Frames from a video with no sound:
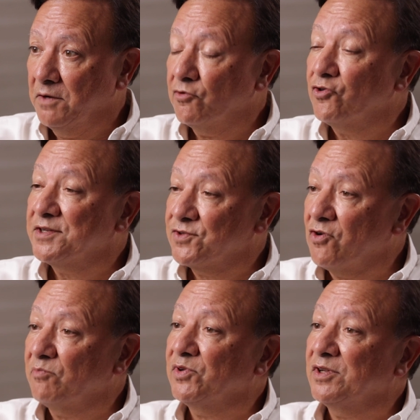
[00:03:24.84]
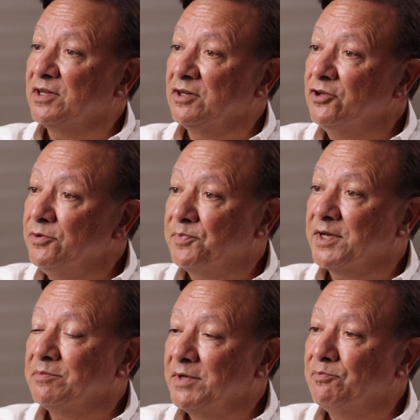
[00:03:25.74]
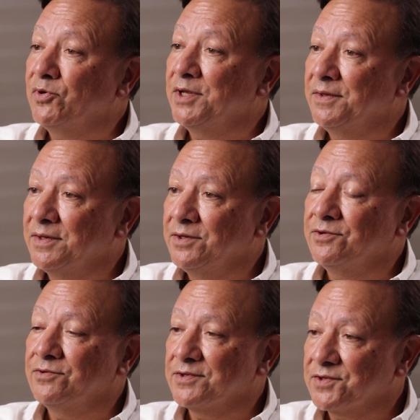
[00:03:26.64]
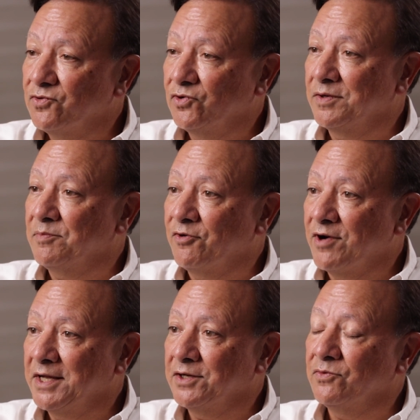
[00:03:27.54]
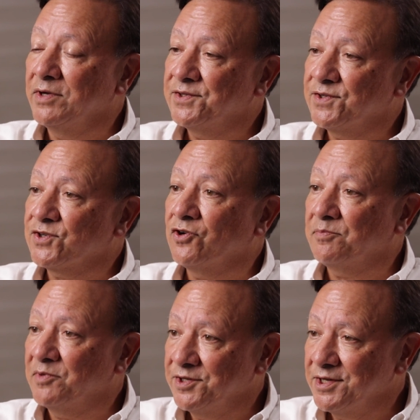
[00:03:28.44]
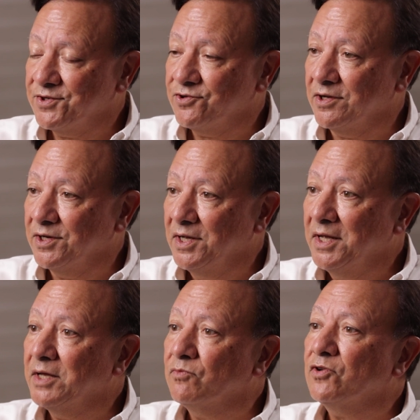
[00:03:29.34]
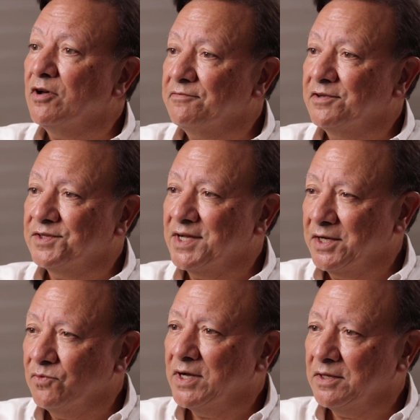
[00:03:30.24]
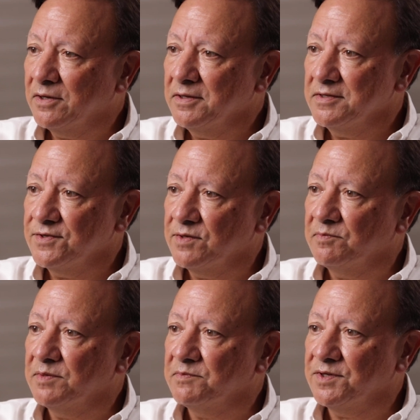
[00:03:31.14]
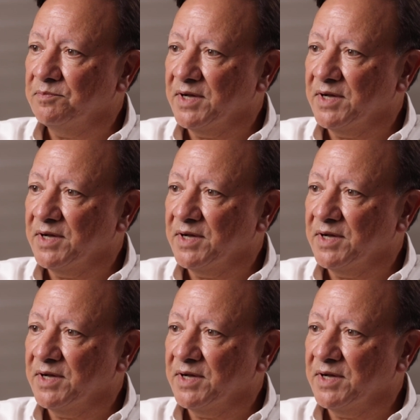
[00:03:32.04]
For example, a loop can be put in the uterus called a Mirena, which has got progesterone and will often take away a lot of the symptoms in